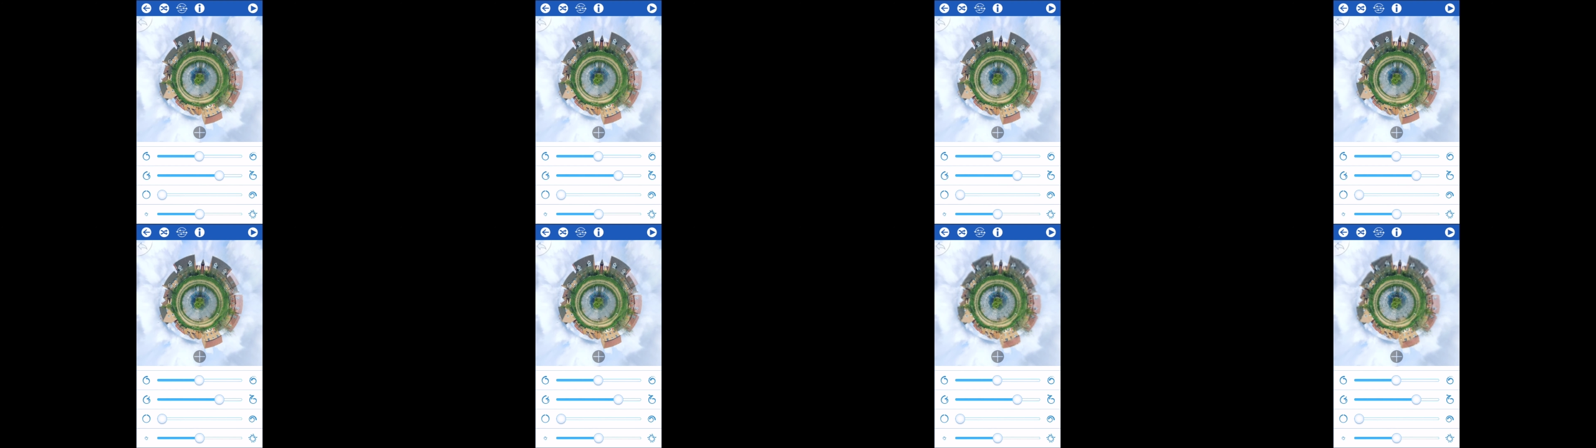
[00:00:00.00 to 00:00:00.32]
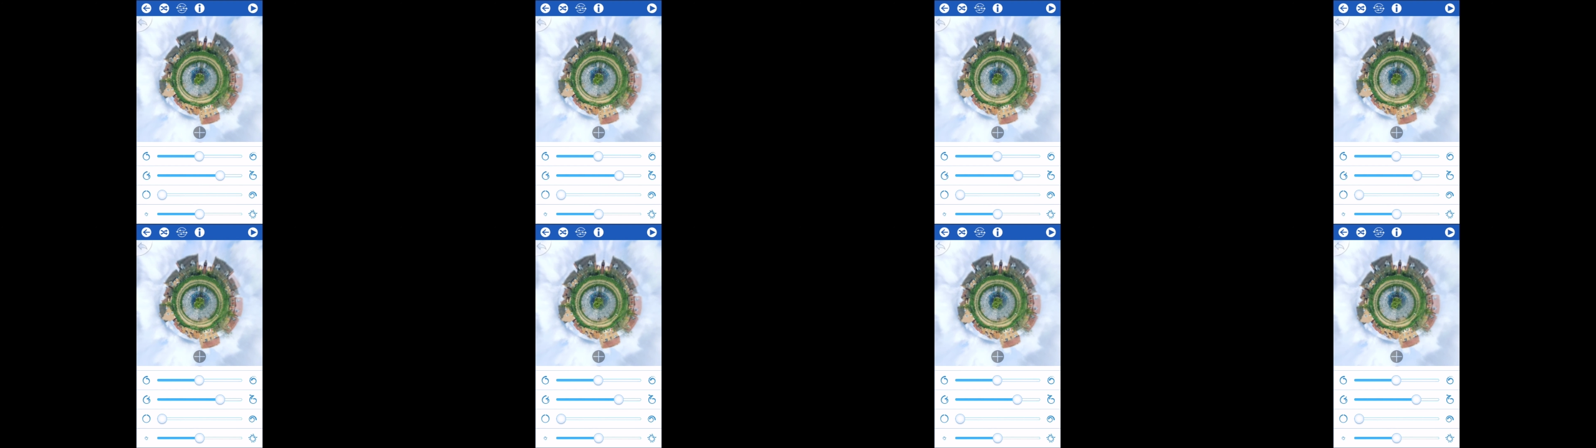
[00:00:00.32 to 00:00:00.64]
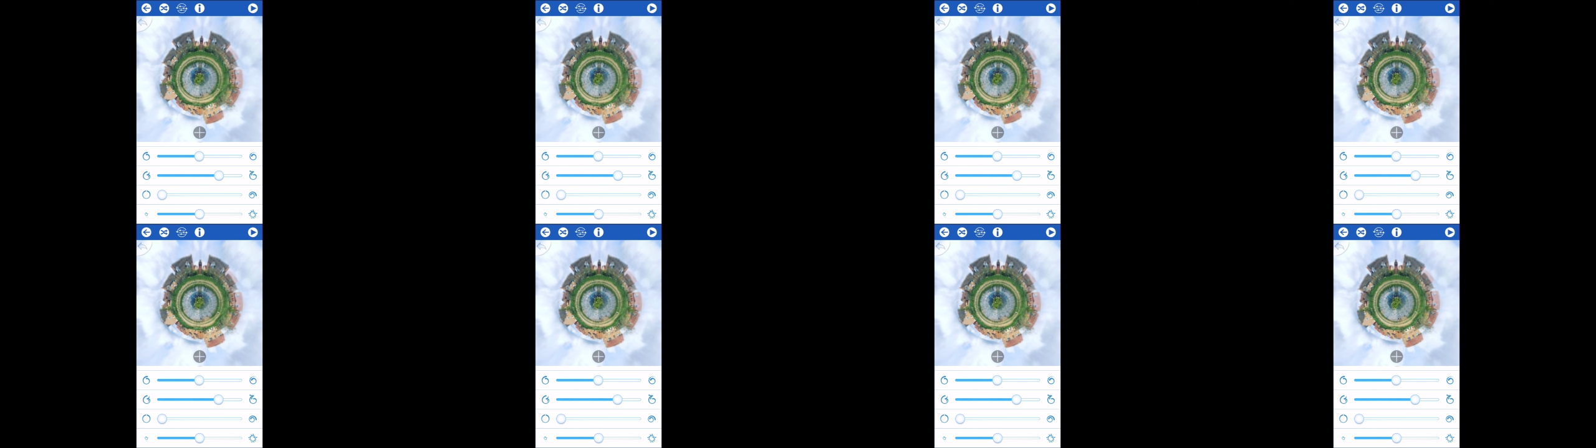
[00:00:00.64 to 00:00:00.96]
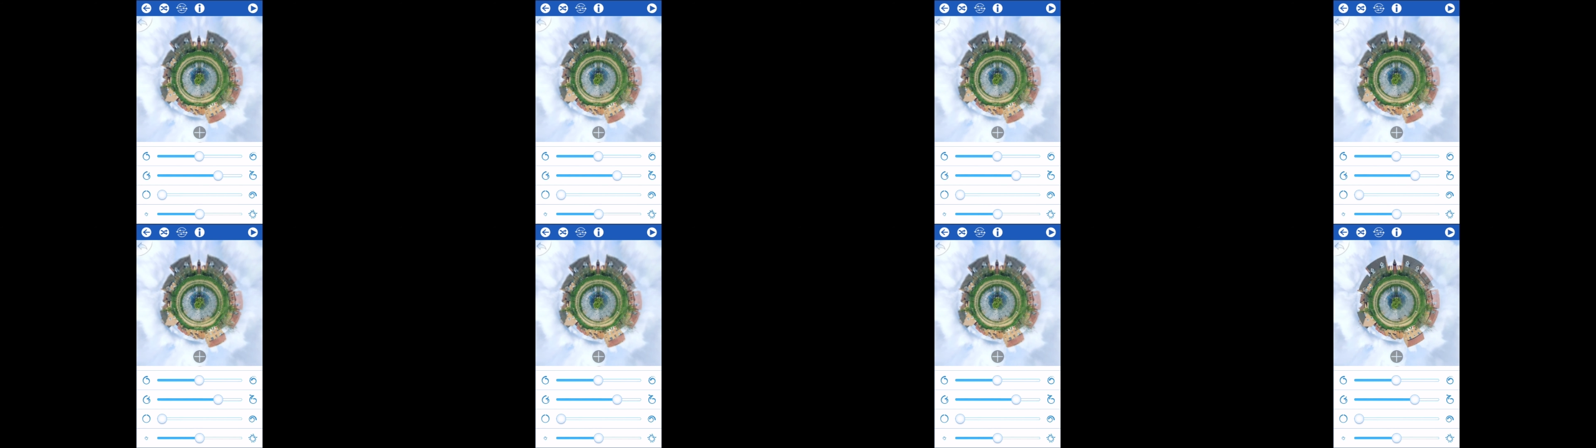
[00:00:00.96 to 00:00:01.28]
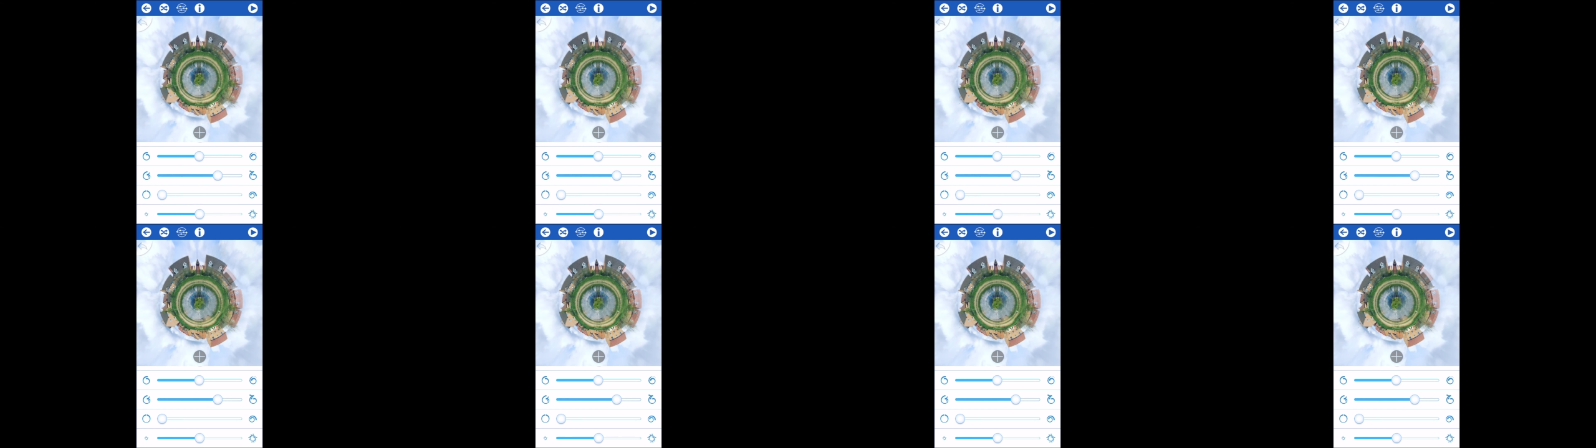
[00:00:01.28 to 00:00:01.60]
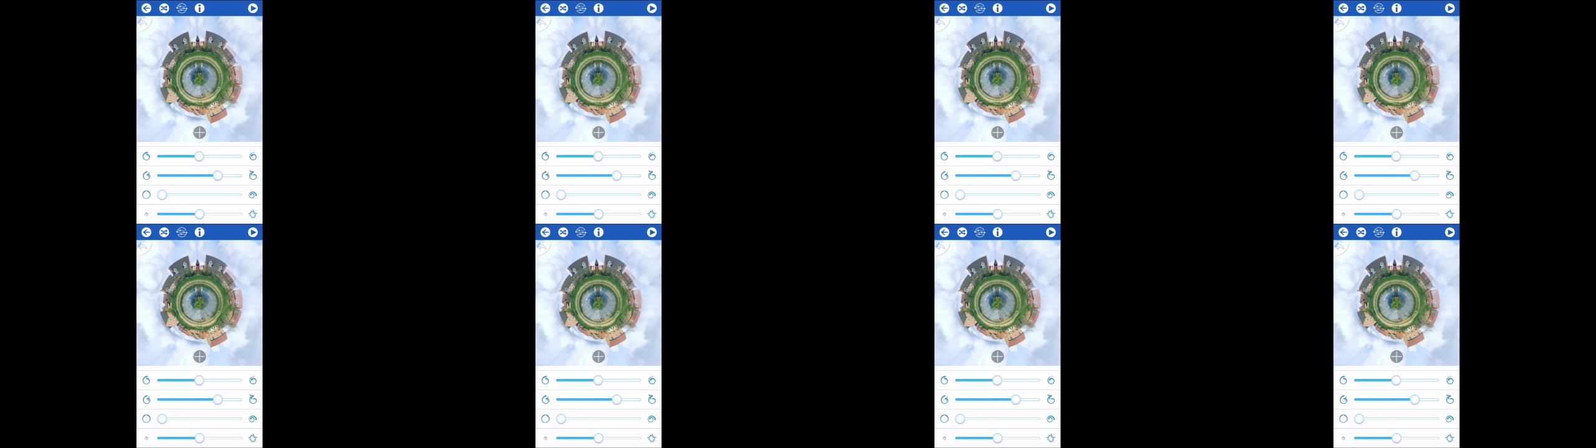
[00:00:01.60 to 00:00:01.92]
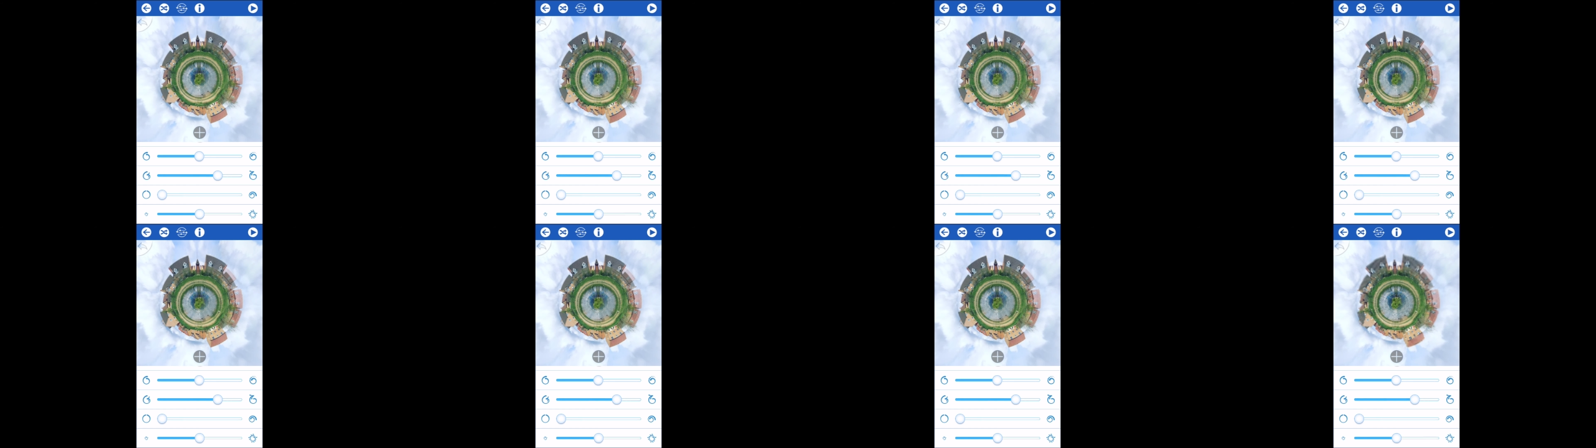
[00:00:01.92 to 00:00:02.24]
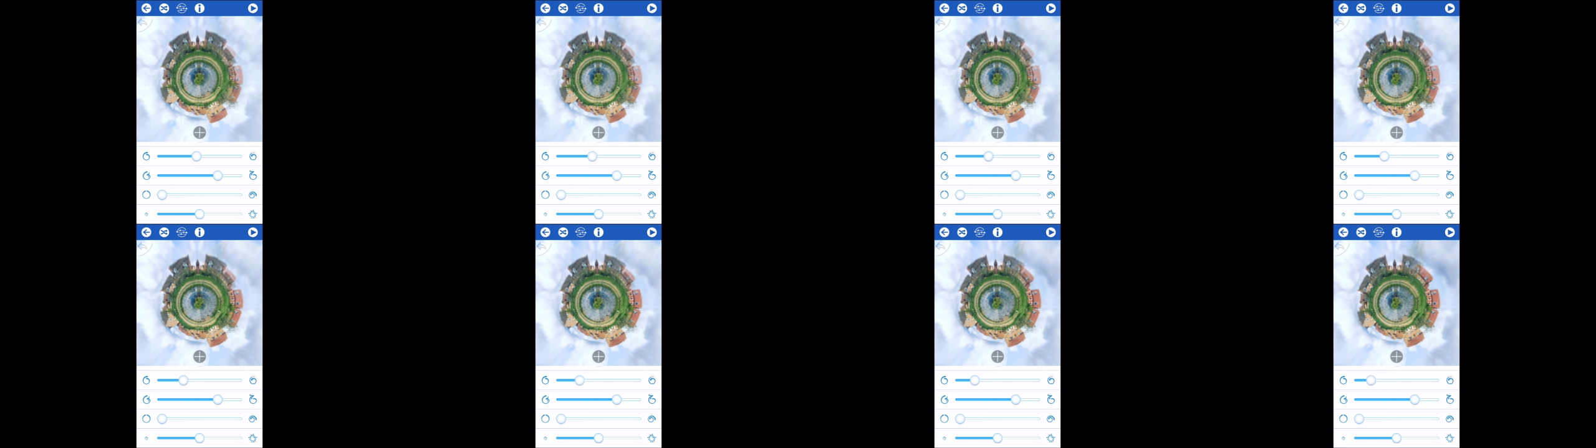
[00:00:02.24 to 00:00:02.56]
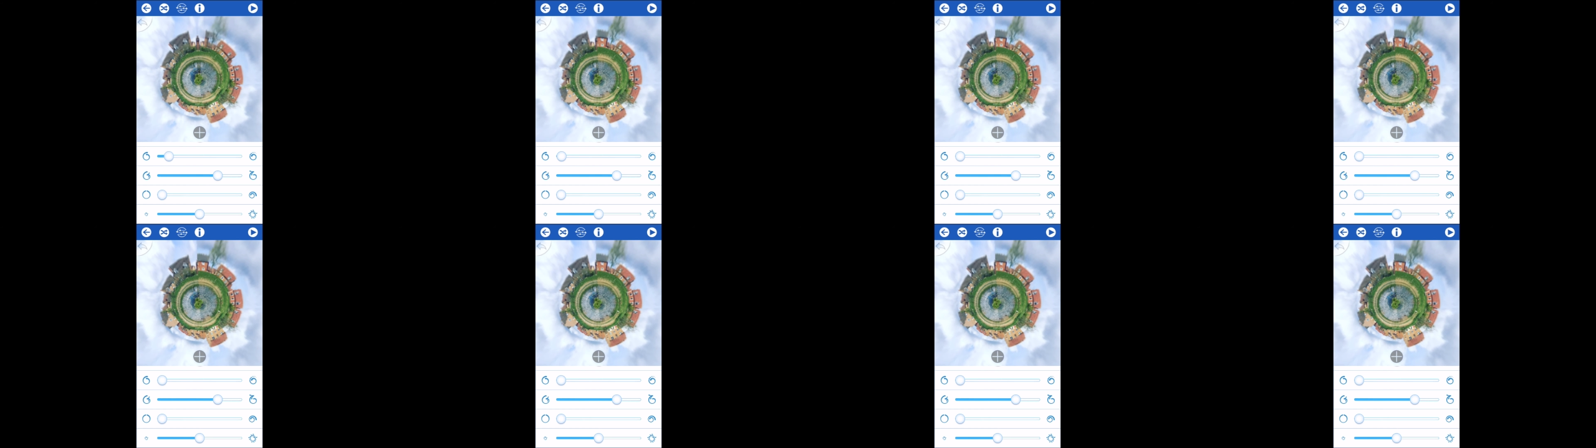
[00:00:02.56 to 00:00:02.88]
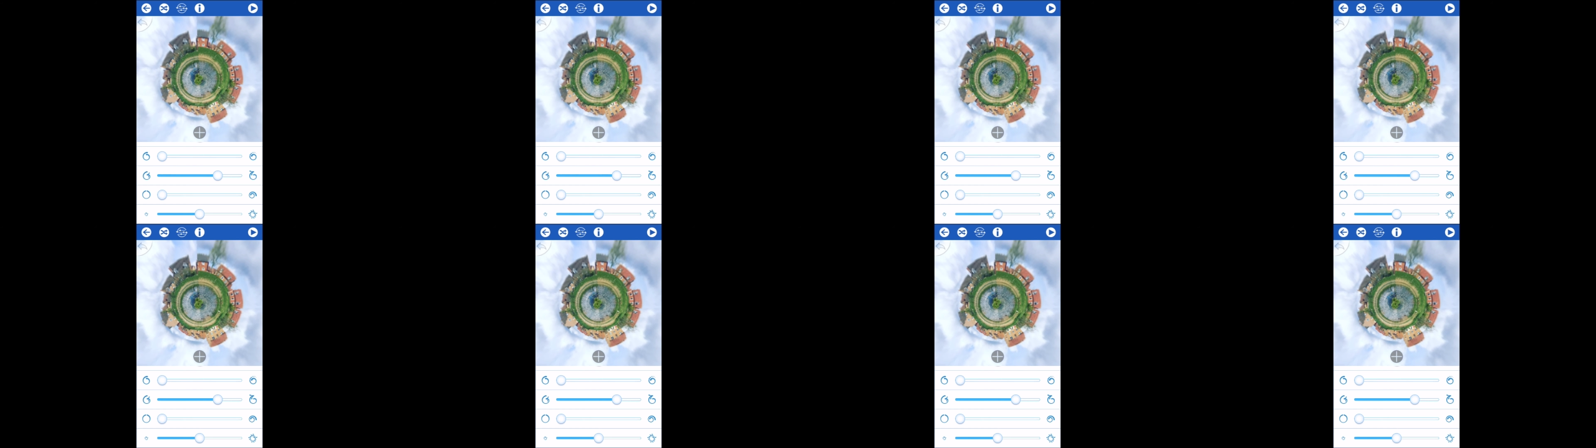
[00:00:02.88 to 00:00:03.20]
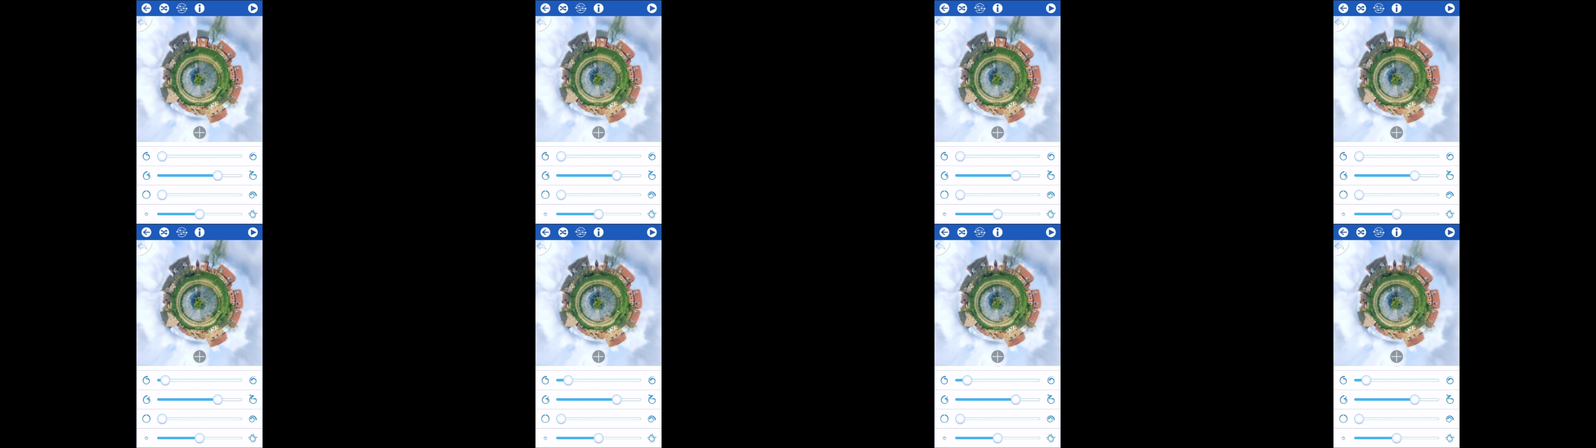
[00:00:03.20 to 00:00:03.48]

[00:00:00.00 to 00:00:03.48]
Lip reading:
Nobody's mouth can be seen.